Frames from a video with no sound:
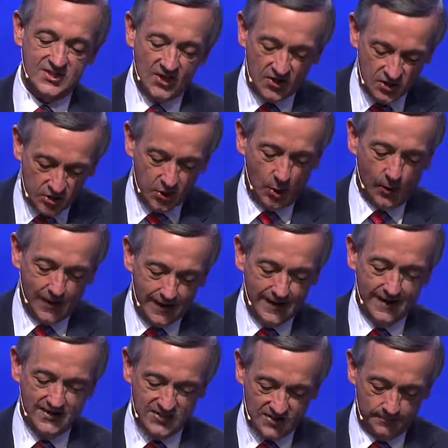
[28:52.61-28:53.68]

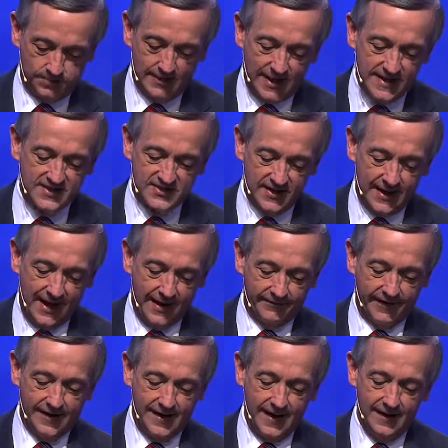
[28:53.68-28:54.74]
securing us a place in
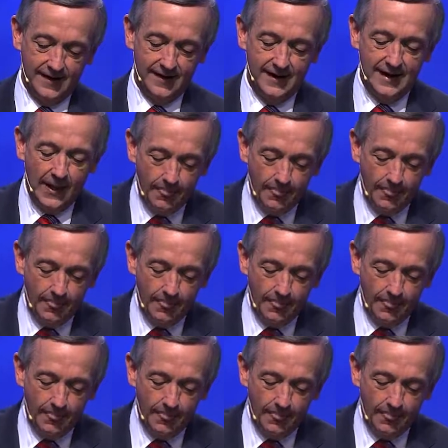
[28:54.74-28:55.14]
heaven,